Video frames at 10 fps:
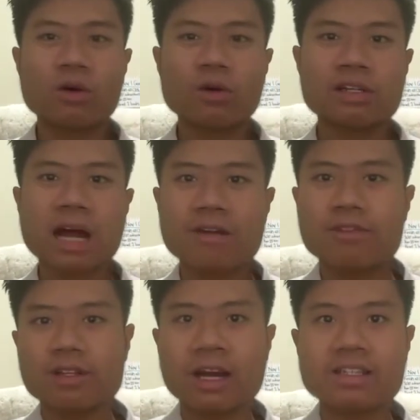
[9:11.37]
own
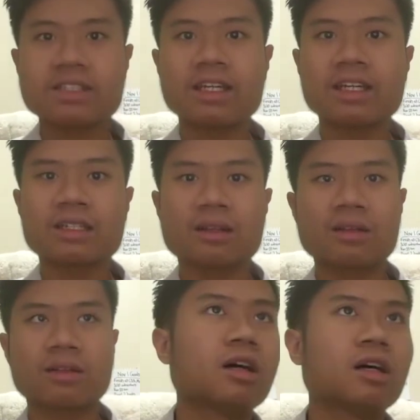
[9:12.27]

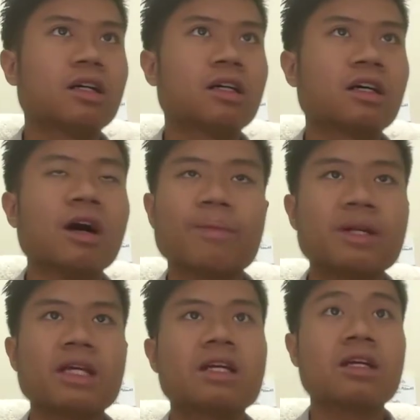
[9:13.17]
advertising
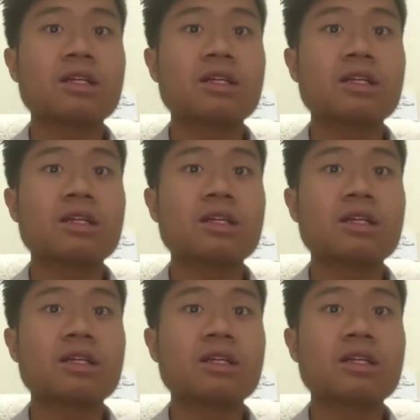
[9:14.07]
company,